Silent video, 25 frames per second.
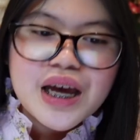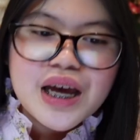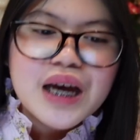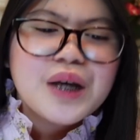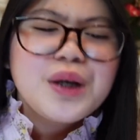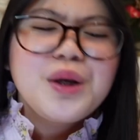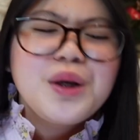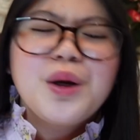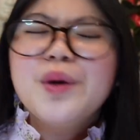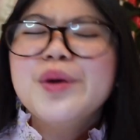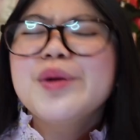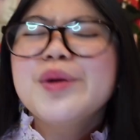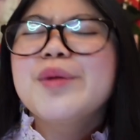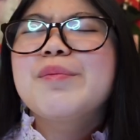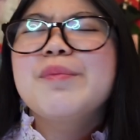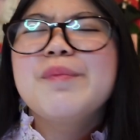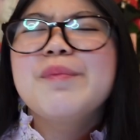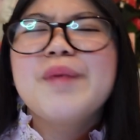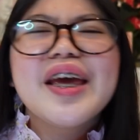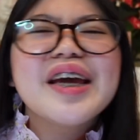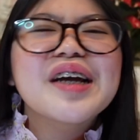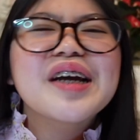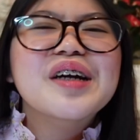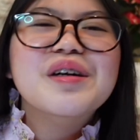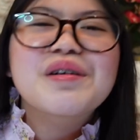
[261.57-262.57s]
Don't
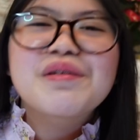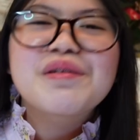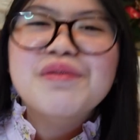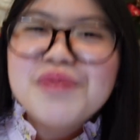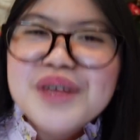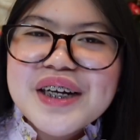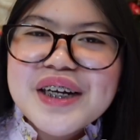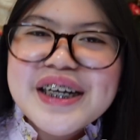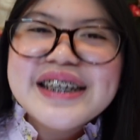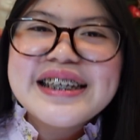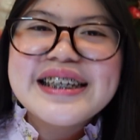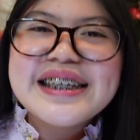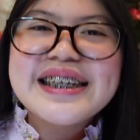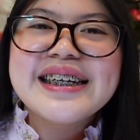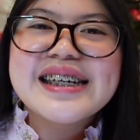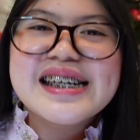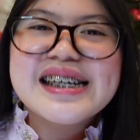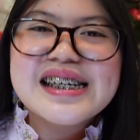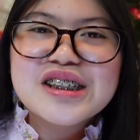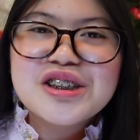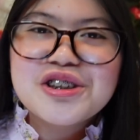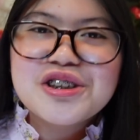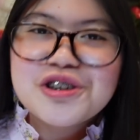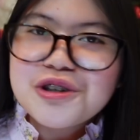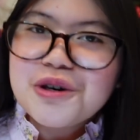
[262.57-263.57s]
make reading
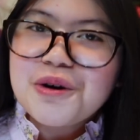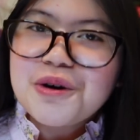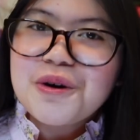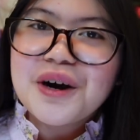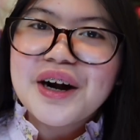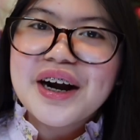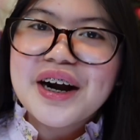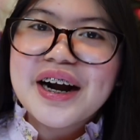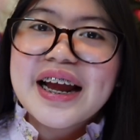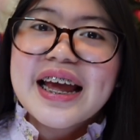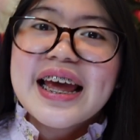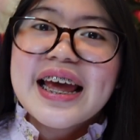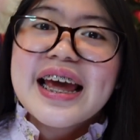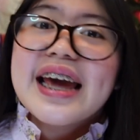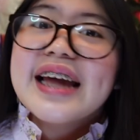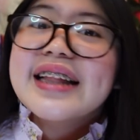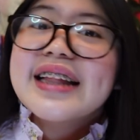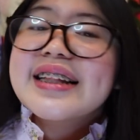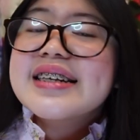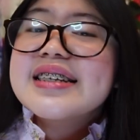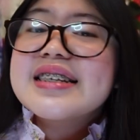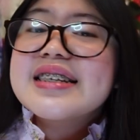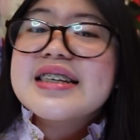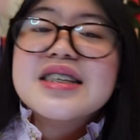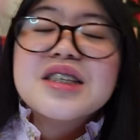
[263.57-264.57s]
a chore.
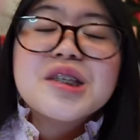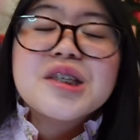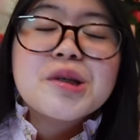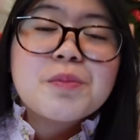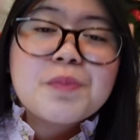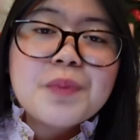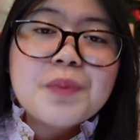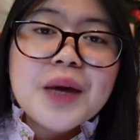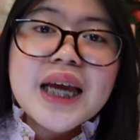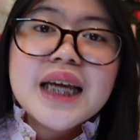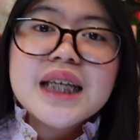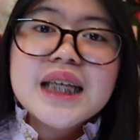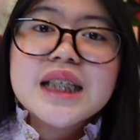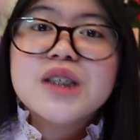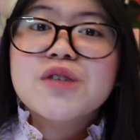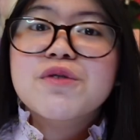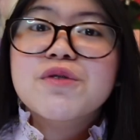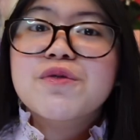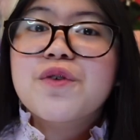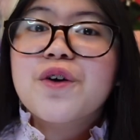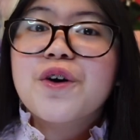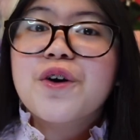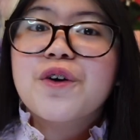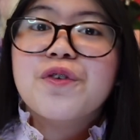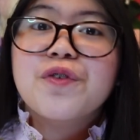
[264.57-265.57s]
It is a space
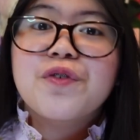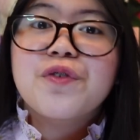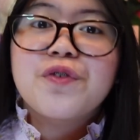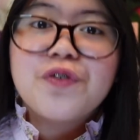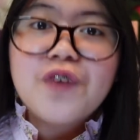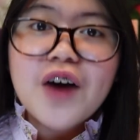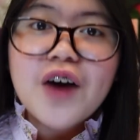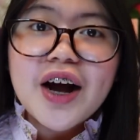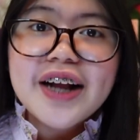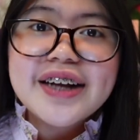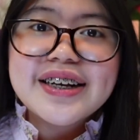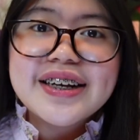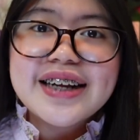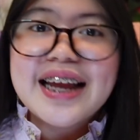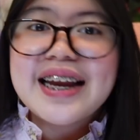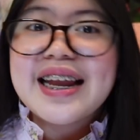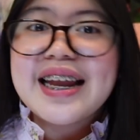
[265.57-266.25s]
for fun and